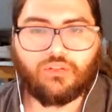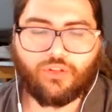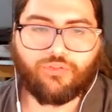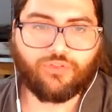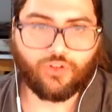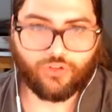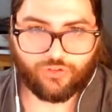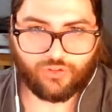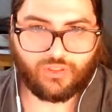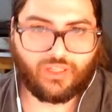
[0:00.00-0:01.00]
the
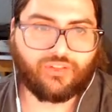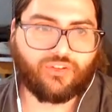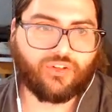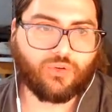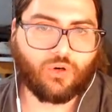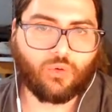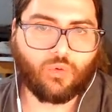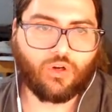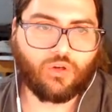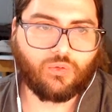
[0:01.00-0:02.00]
first non-zero
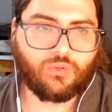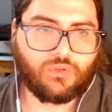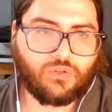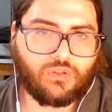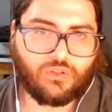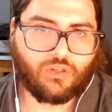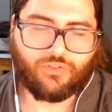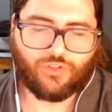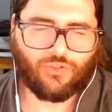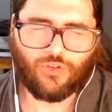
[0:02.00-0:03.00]
row, or
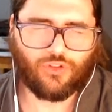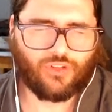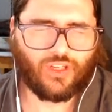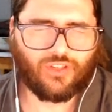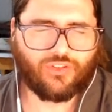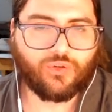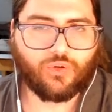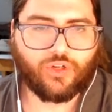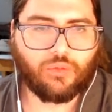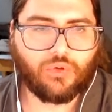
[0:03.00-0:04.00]
the first non-zero
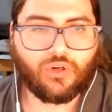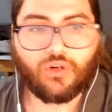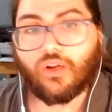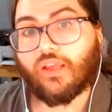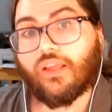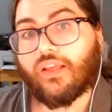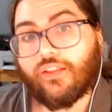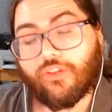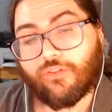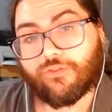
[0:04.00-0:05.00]
number
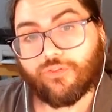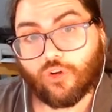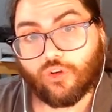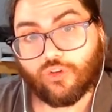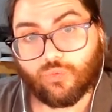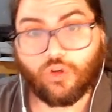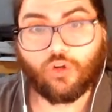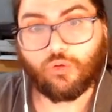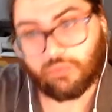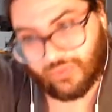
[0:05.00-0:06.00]
in the first
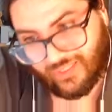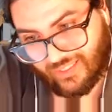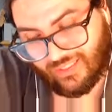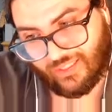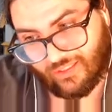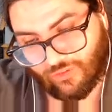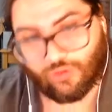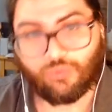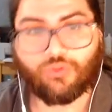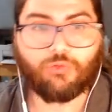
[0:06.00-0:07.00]
row. But again, that
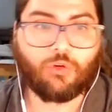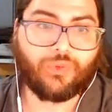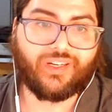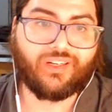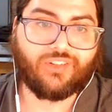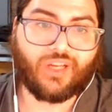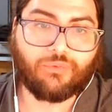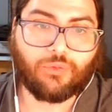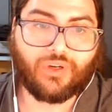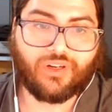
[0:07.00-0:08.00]
assumes that we're reading top
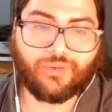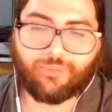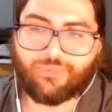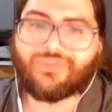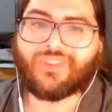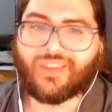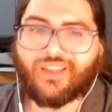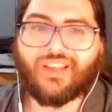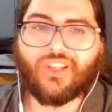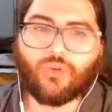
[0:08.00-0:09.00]
to bottom.
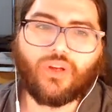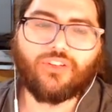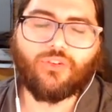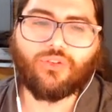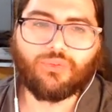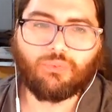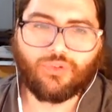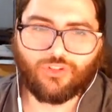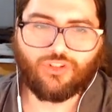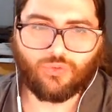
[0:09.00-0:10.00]
So I used
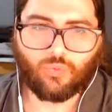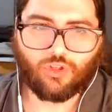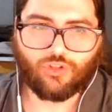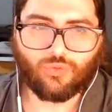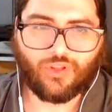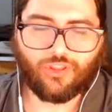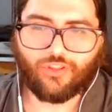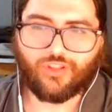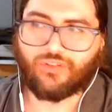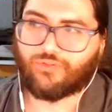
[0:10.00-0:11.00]
position words rather
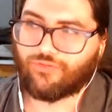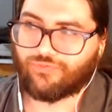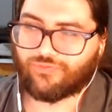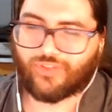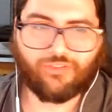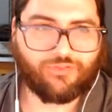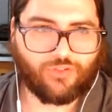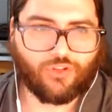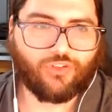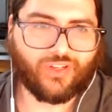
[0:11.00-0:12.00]
than
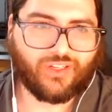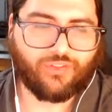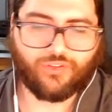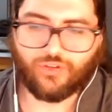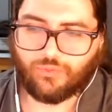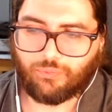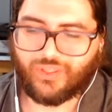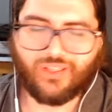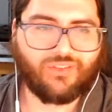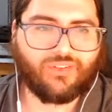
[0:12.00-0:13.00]
first, second, third,
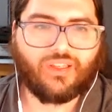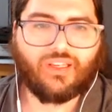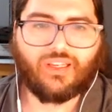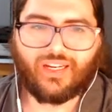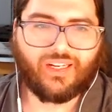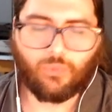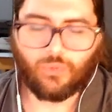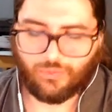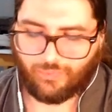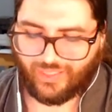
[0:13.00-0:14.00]
because I didn't
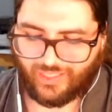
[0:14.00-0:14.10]
want to make